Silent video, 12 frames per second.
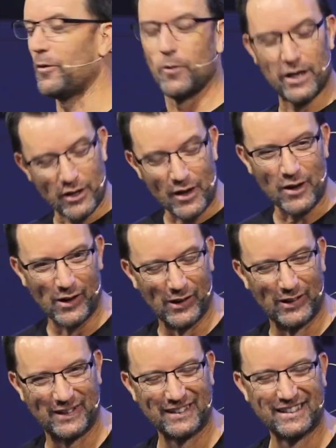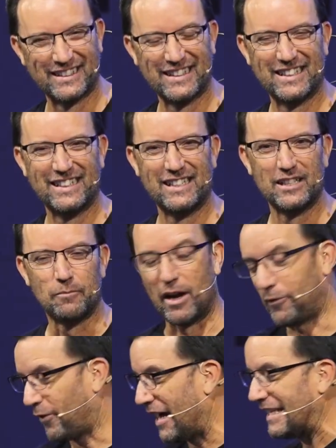we do? My
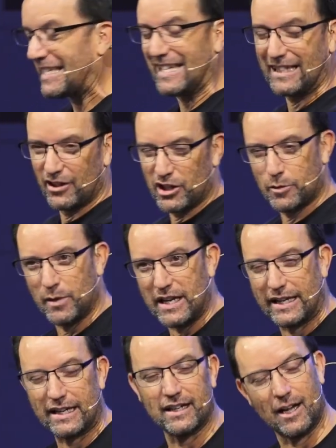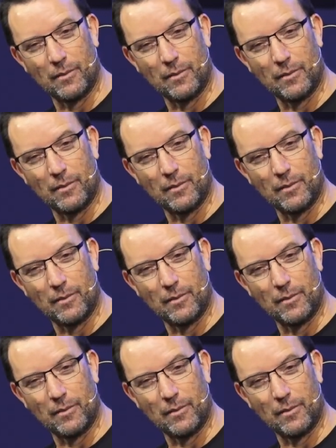friend is English speaking, I'm